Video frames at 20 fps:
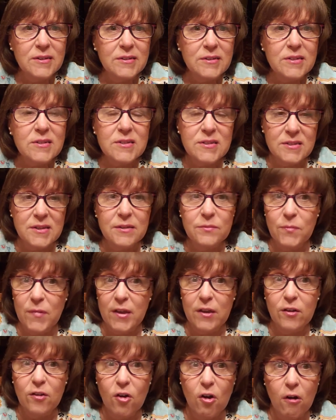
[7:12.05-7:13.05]
to send
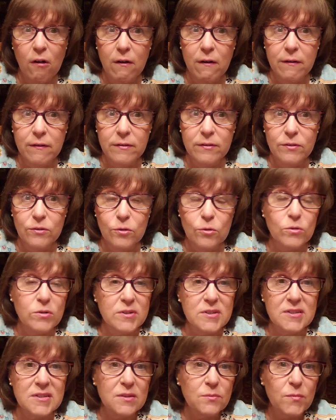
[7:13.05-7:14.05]
me a card or to
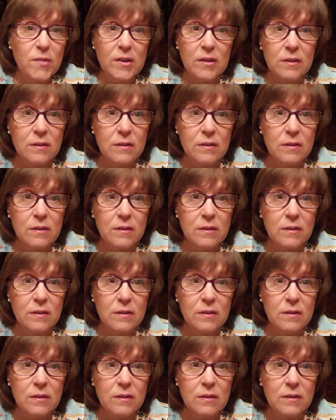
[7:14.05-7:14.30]
send me a